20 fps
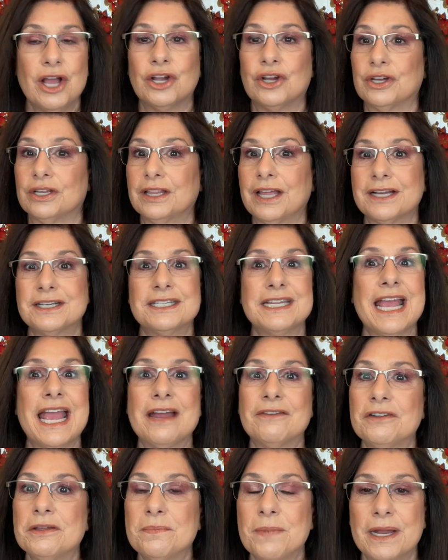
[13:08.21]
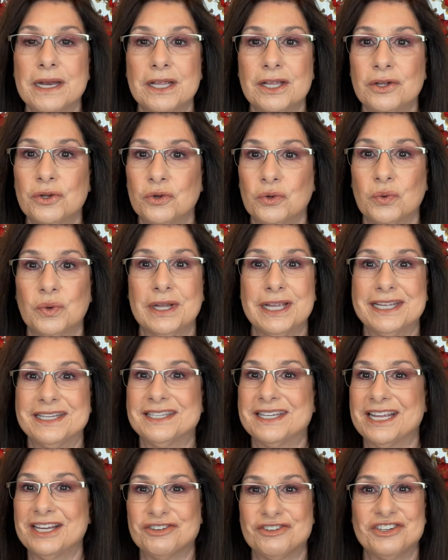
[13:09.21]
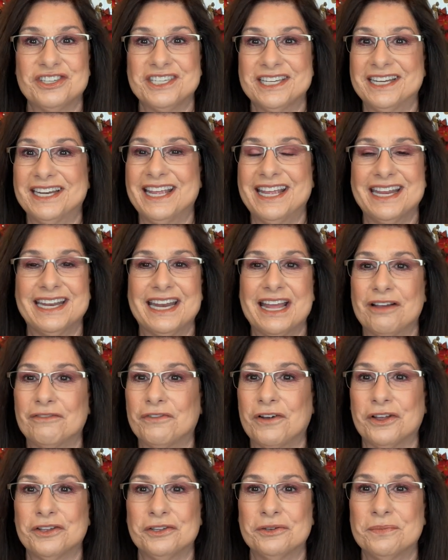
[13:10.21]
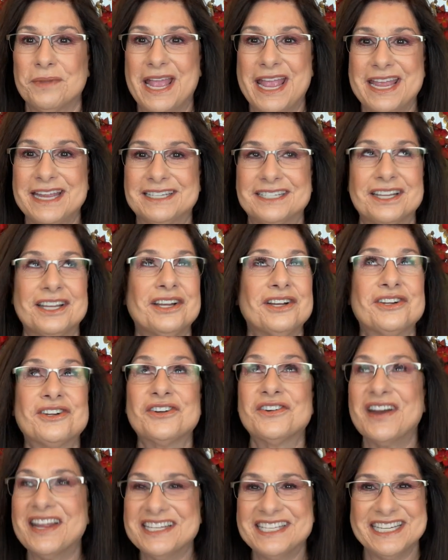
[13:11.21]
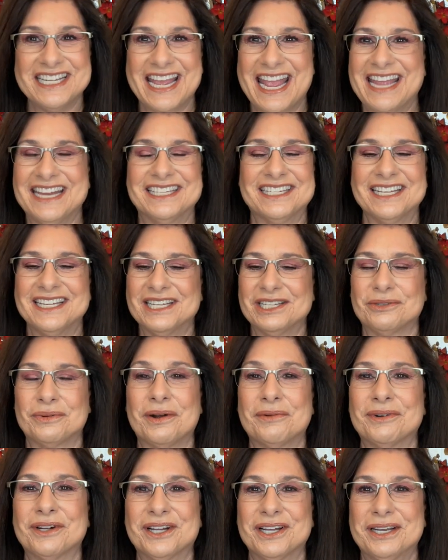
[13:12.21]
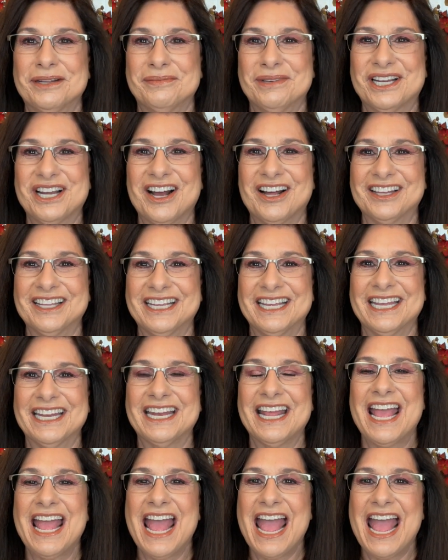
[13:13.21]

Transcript: Good luck to everybody who is interested in volume eight. Crazy eight is what we're gonna be calling it.